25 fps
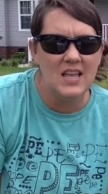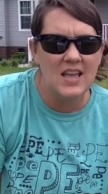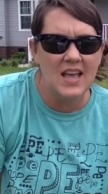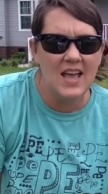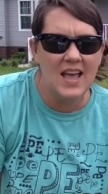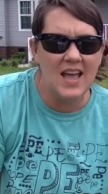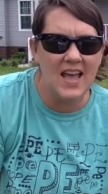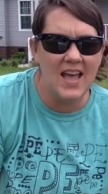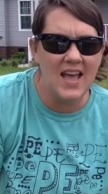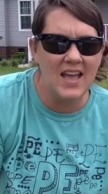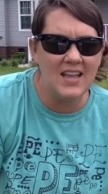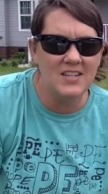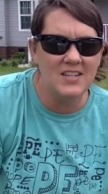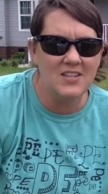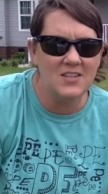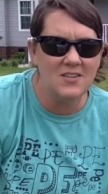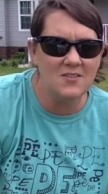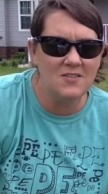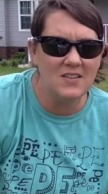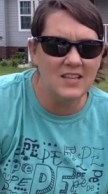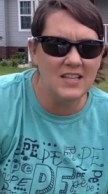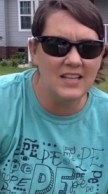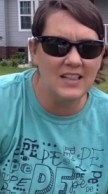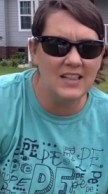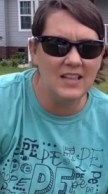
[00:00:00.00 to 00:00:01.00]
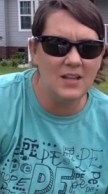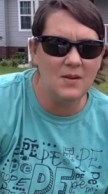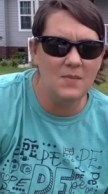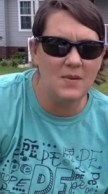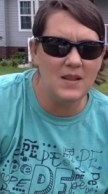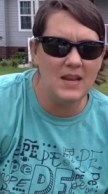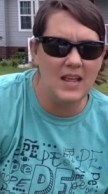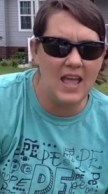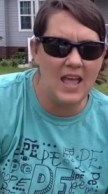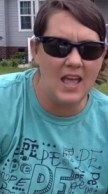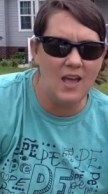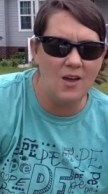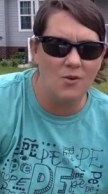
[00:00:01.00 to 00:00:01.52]
I had to get a little bit
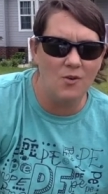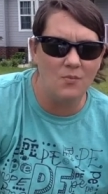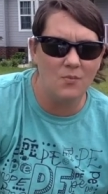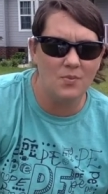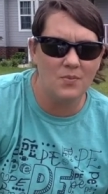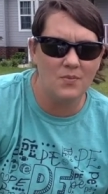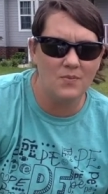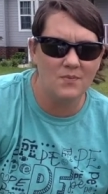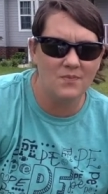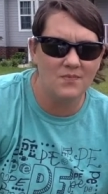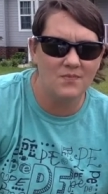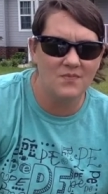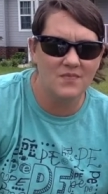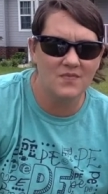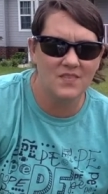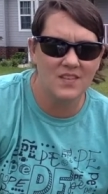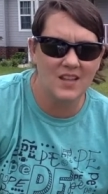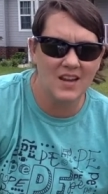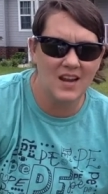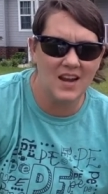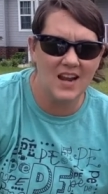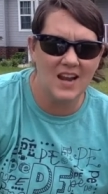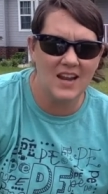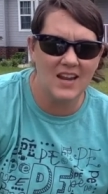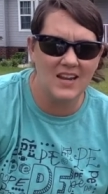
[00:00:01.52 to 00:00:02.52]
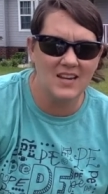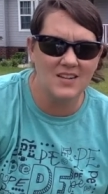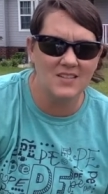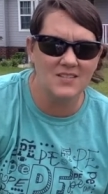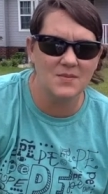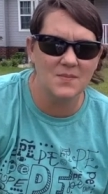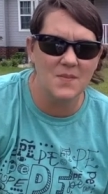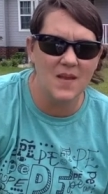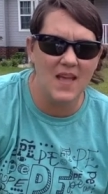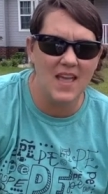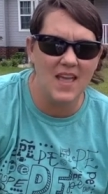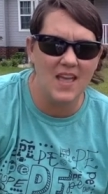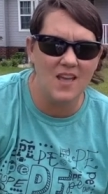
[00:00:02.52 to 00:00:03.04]
of help. Alright, here's
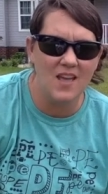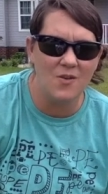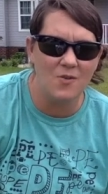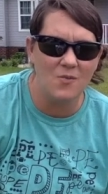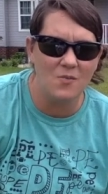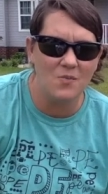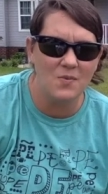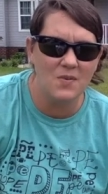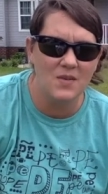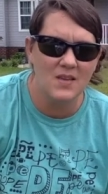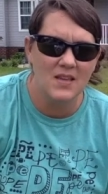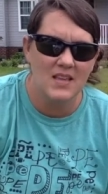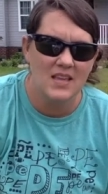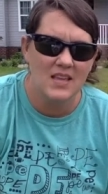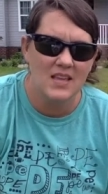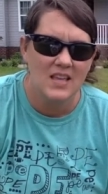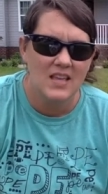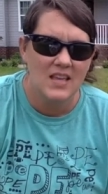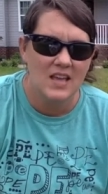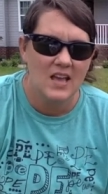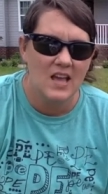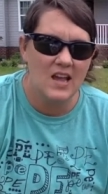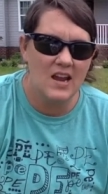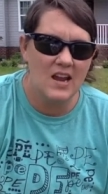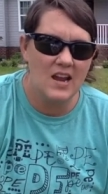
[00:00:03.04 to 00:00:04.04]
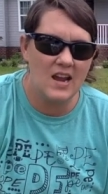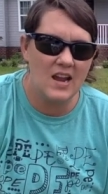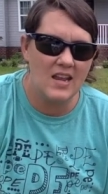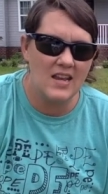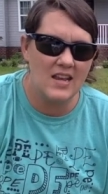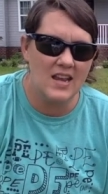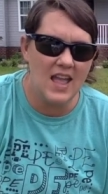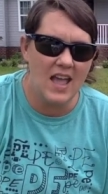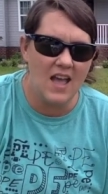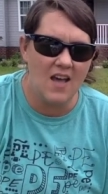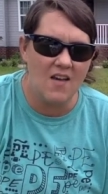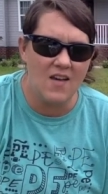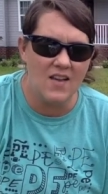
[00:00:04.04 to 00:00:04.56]
my help. Alright,
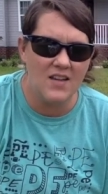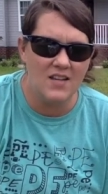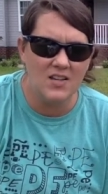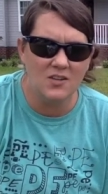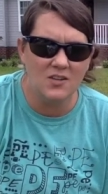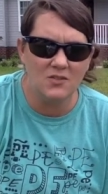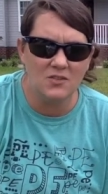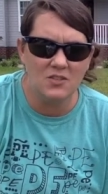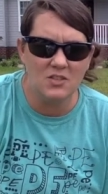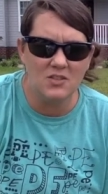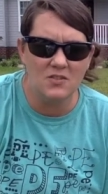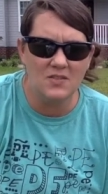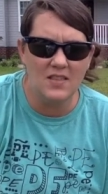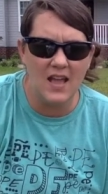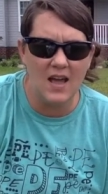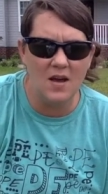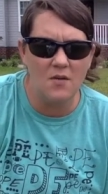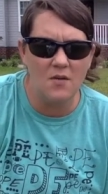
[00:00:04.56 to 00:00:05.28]
now I told you that I